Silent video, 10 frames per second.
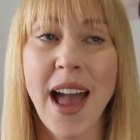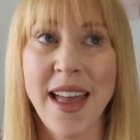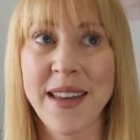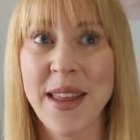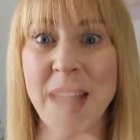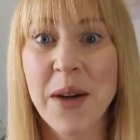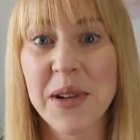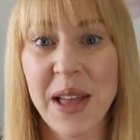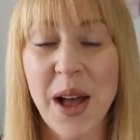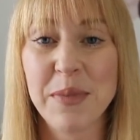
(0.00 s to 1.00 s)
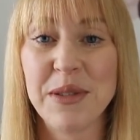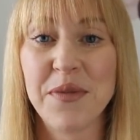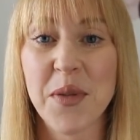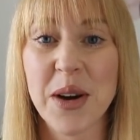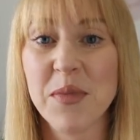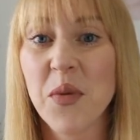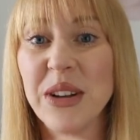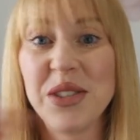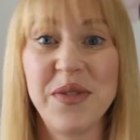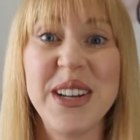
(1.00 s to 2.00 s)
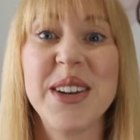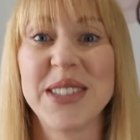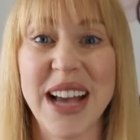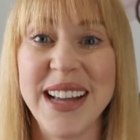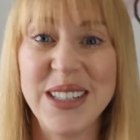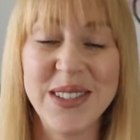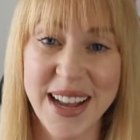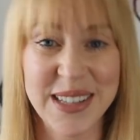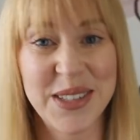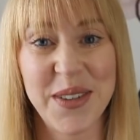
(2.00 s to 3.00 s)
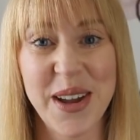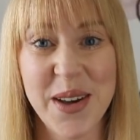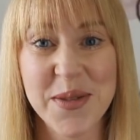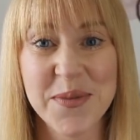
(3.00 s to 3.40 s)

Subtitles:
and that will help inform which videos I do next for you.